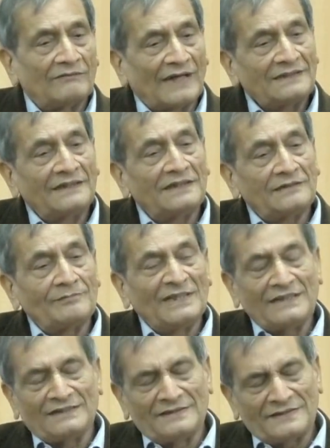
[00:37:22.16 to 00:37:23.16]
Whether it
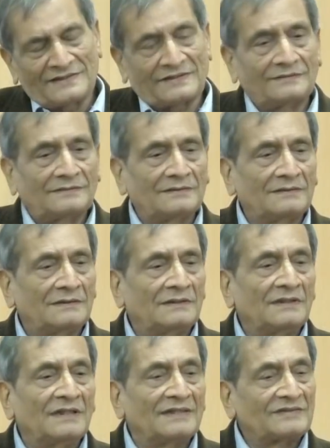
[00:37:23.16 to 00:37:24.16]
means
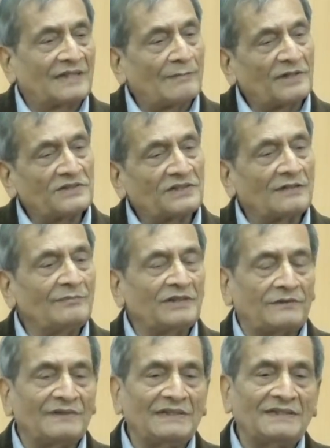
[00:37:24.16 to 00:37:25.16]
separation
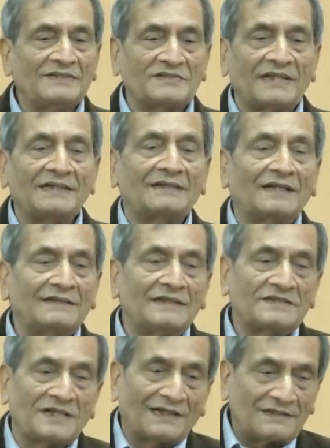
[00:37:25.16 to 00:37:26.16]
between the state and
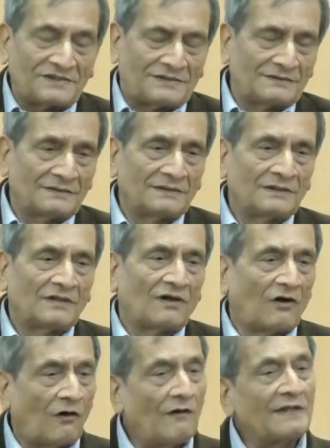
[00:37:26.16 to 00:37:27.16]
the church,
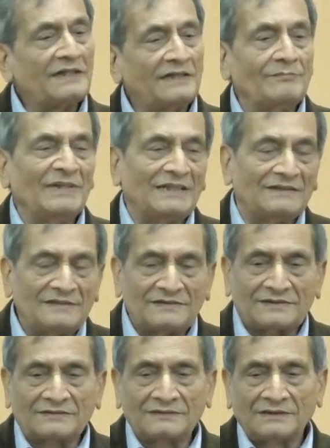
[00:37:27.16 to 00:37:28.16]
or it
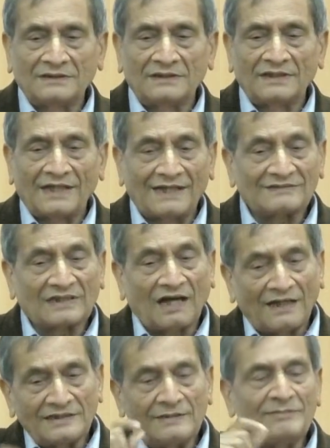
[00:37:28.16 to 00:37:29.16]
means, as
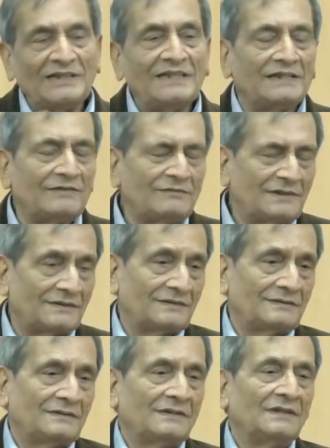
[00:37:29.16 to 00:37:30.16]
Gandhi believed,
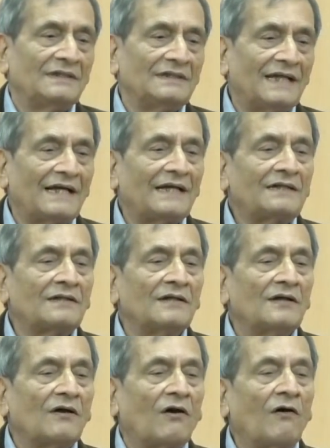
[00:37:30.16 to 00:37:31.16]
that
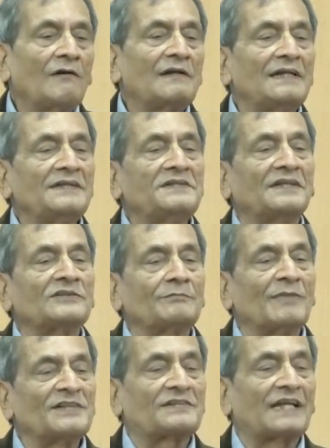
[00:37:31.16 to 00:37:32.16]
all
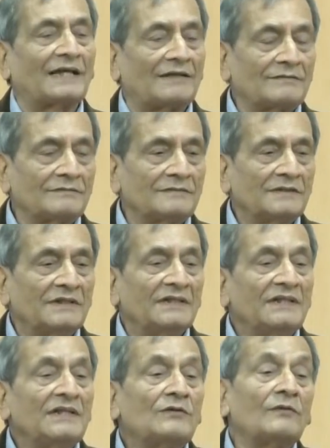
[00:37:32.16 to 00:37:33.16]
religions must have
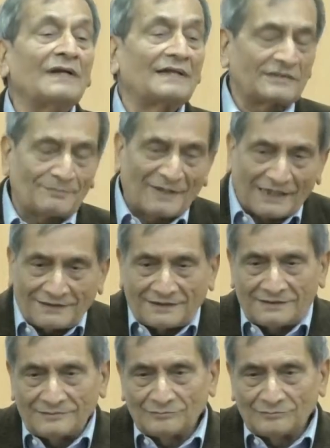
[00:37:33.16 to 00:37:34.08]
equal respect.